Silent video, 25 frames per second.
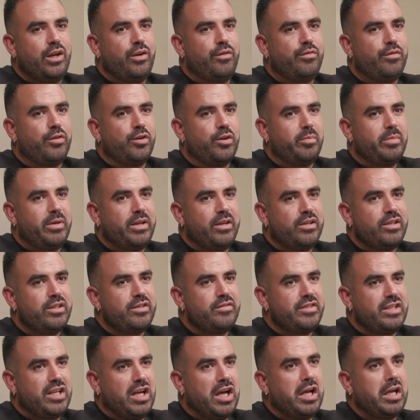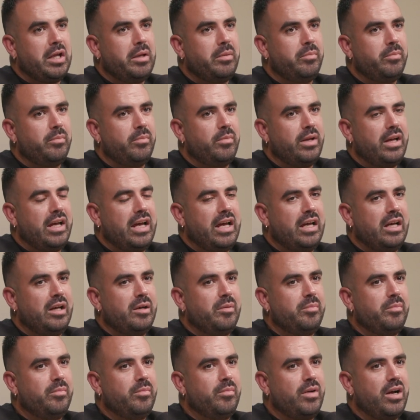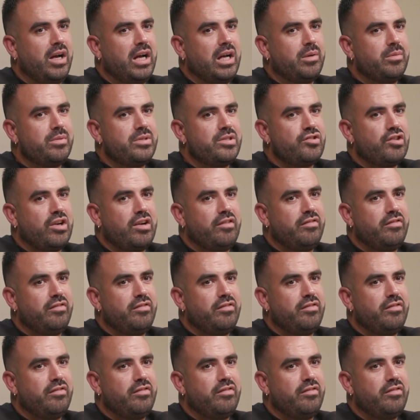And for a period of time, I was